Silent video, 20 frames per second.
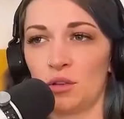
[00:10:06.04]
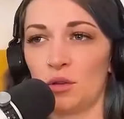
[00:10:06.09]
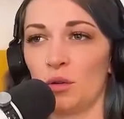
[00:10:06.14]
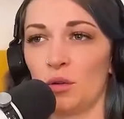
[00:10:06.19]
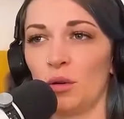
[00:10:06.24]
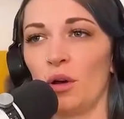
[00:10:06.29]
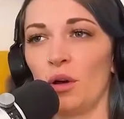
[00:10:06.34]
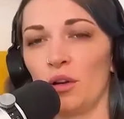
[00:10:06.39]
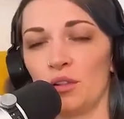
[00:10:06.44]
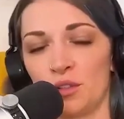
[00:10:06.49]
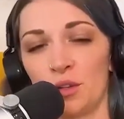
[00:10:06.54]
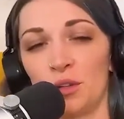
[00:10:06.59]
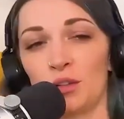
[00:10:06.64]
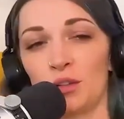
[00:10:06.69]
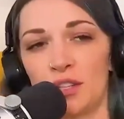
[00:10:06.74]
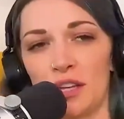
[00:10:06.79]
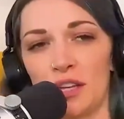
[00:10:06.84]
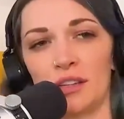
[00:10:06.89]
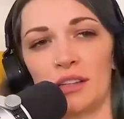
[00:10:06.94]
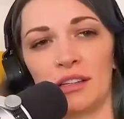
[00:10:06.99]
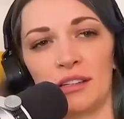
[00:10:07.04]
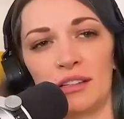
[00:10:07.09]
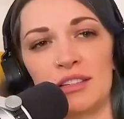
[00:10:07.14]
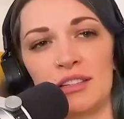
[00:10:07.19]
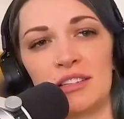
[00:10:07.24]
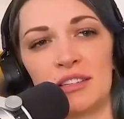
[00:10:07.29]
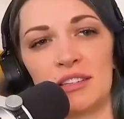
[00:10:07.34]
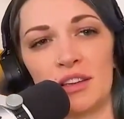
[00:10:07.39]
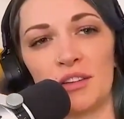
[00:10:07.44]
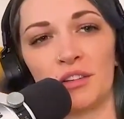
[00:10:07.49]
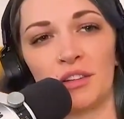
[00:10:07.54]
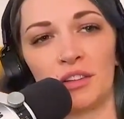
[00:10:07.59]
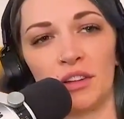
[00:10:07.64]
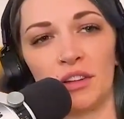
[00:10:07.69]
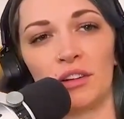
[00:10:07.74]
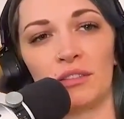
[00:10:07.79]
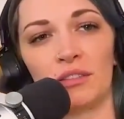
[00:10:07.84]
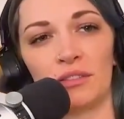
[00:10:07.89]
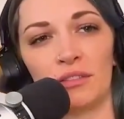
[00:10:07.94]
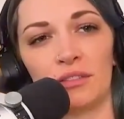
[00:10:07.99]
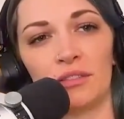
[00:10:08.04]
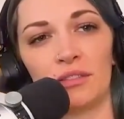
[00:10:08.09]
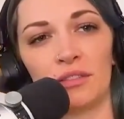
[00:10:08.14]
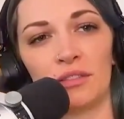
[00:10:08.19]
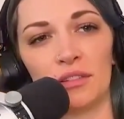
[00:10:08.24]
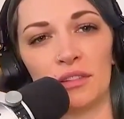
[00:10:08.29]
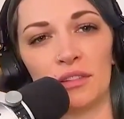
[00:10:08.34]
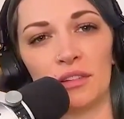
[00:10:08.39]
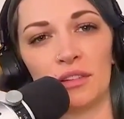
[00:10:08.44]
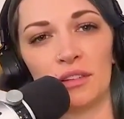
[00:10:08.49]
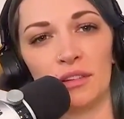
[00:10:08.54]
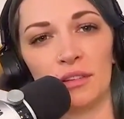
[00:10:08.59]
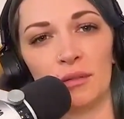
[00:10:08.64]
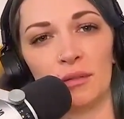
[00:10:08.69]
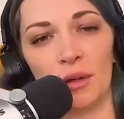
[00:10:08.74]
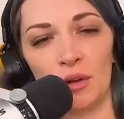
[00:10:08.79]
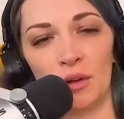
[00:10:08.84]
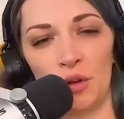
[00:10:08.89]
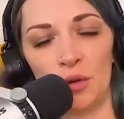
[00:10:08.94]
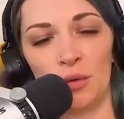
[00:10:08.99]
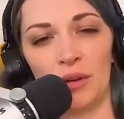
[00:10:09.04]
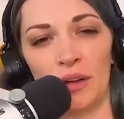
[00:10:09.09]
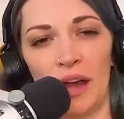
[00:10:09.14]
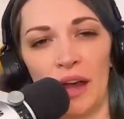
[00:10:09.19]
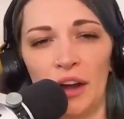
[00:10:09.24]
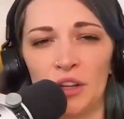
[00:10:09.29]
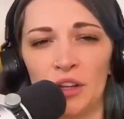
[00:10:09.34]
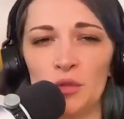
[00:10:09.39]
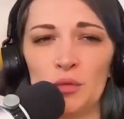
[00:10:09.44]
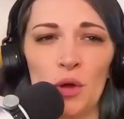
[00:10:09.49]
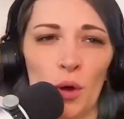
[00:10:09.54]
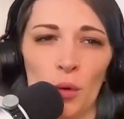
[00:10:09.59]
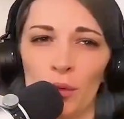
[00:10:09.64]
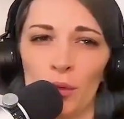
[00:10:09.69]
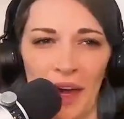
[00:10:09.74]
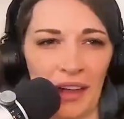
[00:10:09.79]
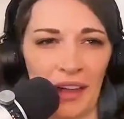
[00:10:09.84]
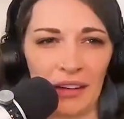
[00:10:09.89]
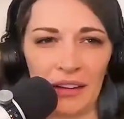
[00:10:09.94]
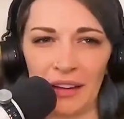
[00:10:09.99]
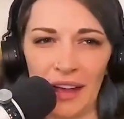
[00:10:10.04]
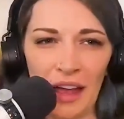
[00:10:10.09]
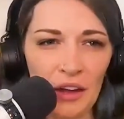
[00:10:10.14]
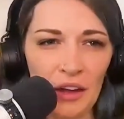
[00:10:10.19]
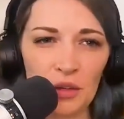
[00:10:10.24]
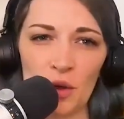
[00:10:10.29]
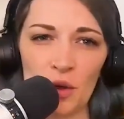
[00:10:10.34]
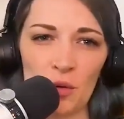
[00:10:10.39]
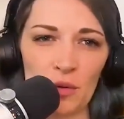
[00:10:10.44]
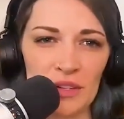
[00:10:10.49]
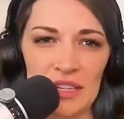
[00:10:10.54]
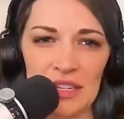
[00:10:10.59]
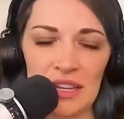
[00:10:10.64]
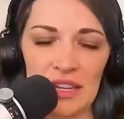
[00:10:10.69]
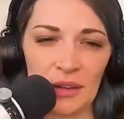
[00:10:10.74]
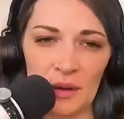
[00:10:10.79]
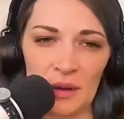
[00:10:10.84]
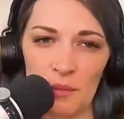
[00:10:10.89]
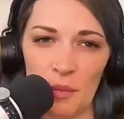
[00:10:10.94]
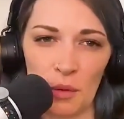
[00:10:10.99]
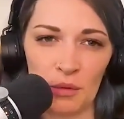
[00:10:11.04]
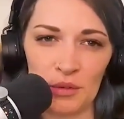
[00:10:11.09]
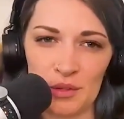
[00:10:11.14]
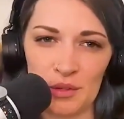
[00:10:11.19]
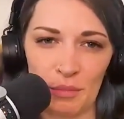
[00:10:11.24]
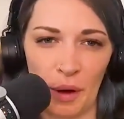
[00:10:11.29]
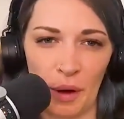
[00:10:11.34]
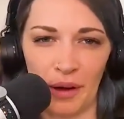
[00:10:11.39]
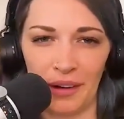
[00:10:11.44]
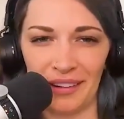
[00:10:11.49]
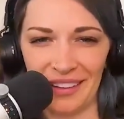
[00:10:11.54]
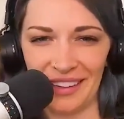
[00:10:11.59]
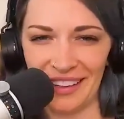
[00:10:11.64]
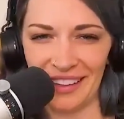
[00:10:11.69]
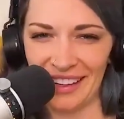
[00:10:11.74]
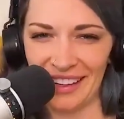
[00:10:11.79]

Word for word: So, so you're saying that he's selling a lot of annuity. How do you know that? Like, how do you know he's selling bonus products?